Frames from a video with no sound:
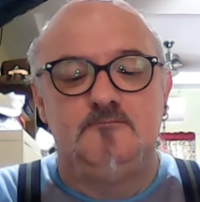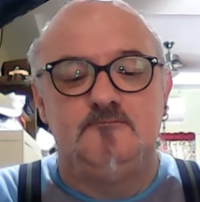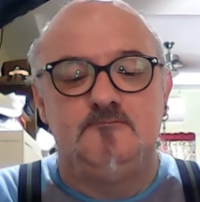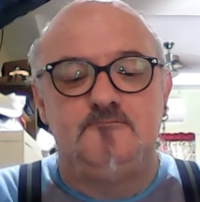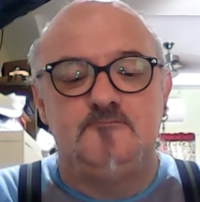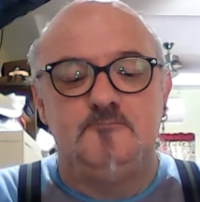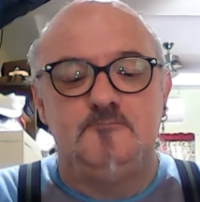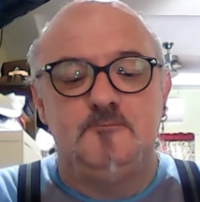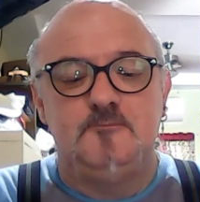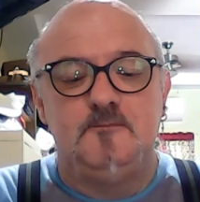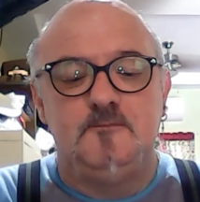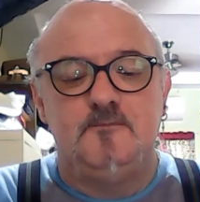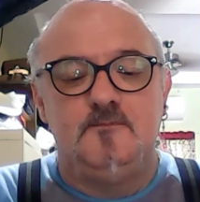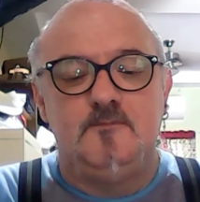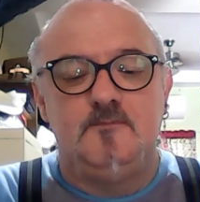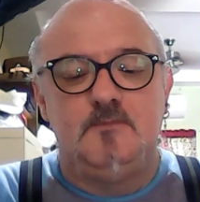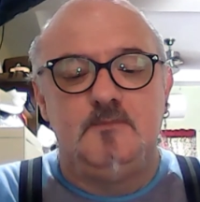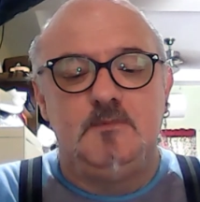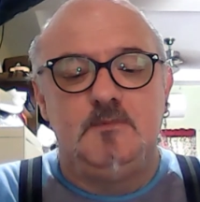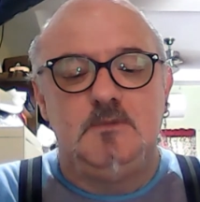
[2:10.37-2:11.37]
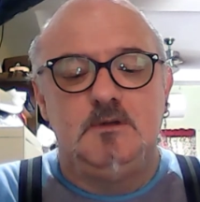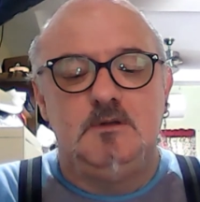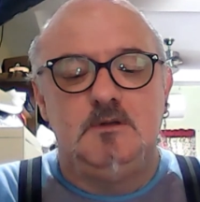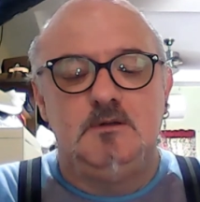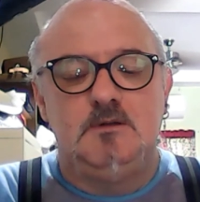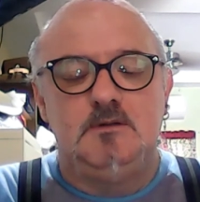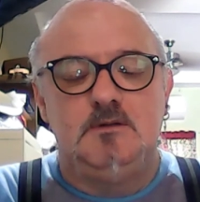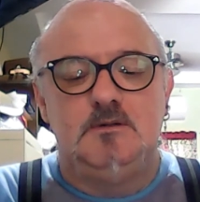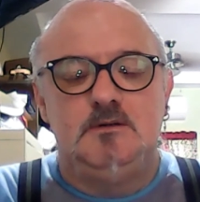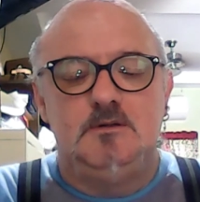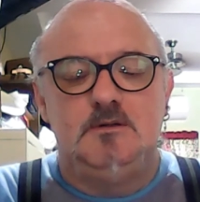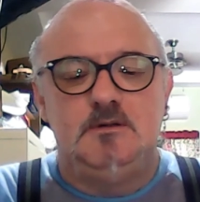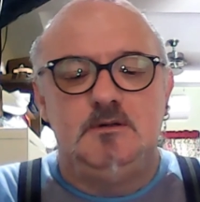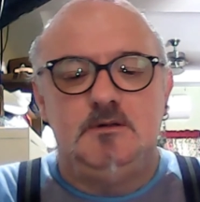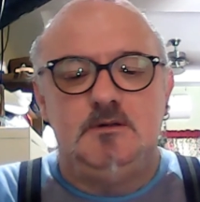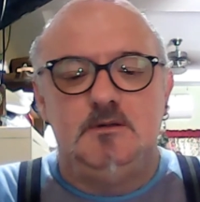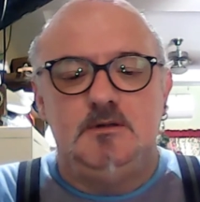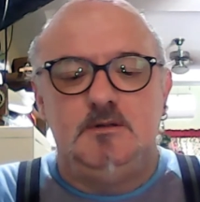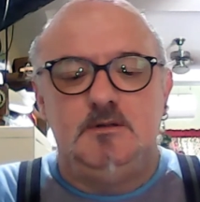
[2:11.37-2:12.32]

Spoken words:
Nobody speaks.